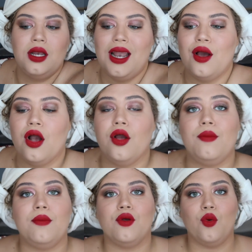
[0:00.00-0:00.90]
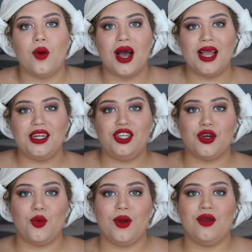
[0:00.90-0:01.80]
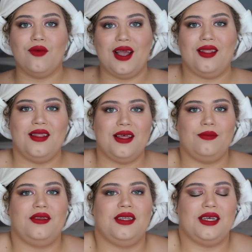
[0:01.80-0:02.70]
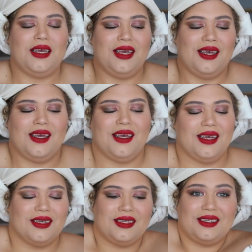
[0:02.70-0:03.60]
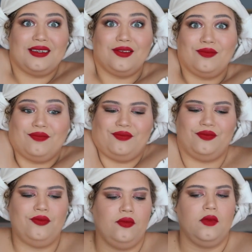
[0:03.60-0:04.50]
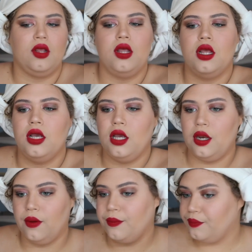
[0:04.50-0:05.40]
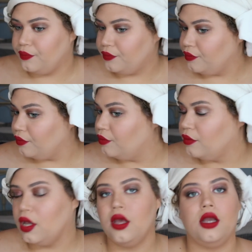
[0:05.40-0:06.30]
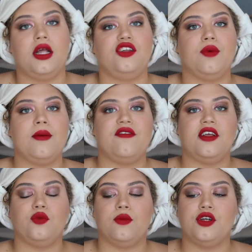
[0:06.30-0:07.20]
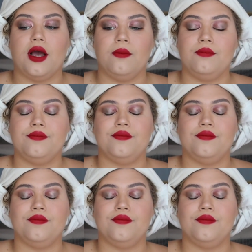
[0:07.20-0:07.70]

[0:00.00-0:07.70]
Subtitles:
Now I remember why I don't wear red lipsticks. Anyway, I'm gonna spray my face one more time.